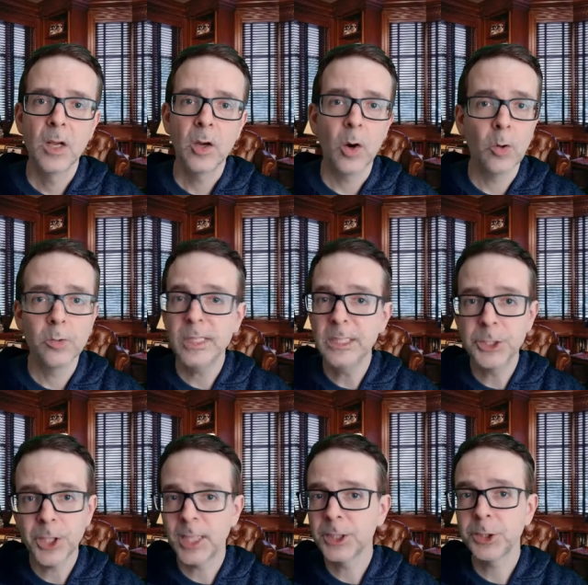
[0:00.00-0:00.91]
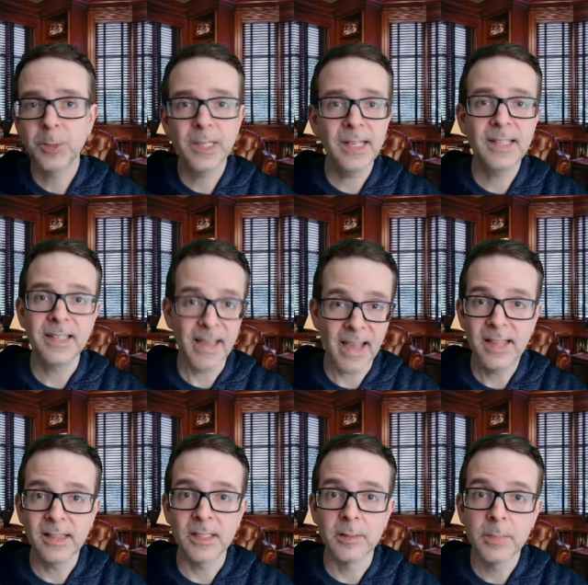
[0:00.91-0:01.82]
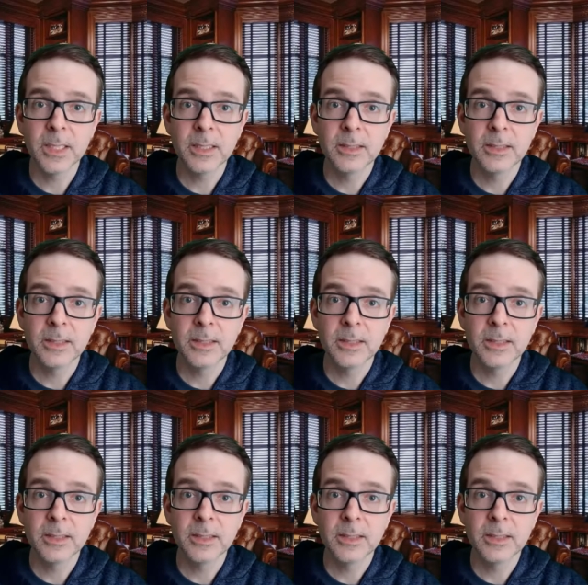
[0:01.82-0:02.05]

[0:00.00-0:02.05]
Only Joshua and Caleb